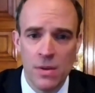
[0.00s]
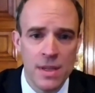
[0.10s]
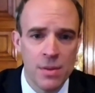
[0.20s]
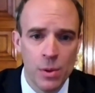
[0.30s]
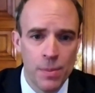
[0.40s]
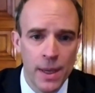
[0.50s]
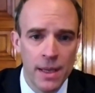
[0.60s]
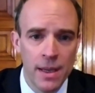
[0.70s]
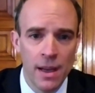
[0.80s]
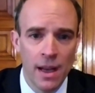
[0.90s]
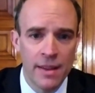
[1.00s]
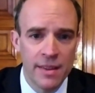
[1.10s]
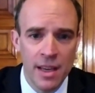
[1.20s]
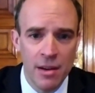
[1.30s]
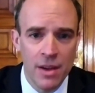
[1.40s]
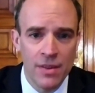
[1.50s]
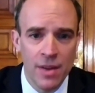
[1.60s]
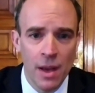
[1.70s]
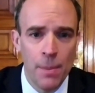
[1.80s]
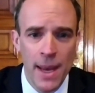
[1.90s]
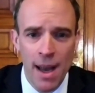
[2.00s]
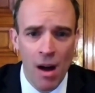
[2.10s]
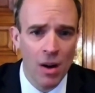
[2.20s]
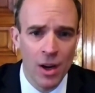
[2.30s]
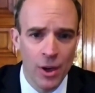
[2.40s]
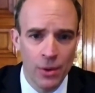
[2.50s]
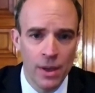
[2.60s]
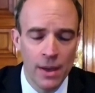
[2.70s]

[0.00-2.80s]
this would be a serious PR coup.